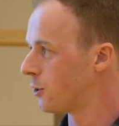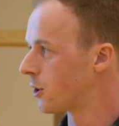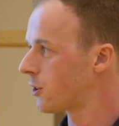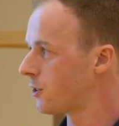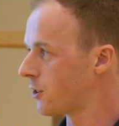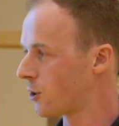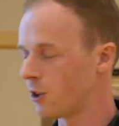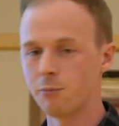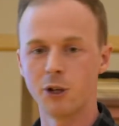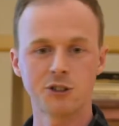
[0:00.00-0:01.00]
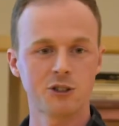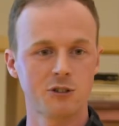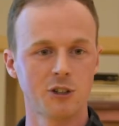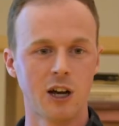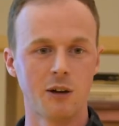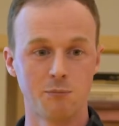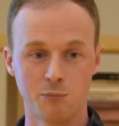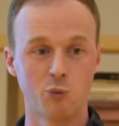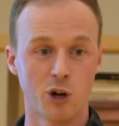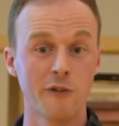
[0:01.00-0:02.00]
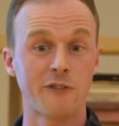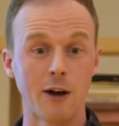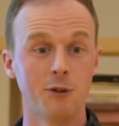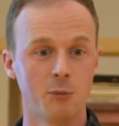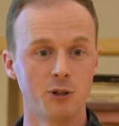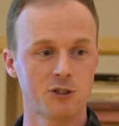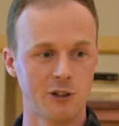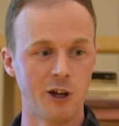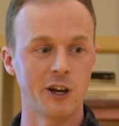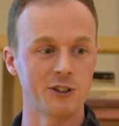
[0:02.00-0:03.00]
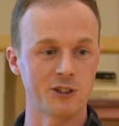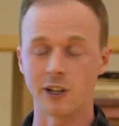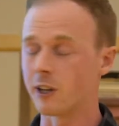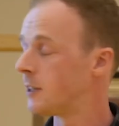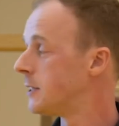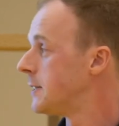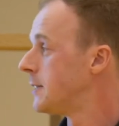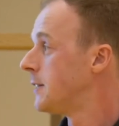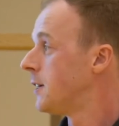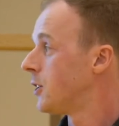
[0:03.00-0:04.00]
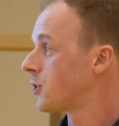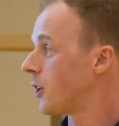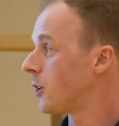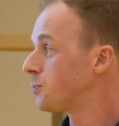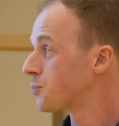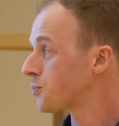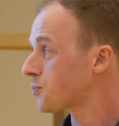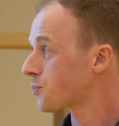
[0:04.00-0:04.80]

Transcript: talk, because it's got the most, what I found, the most learnings in it. So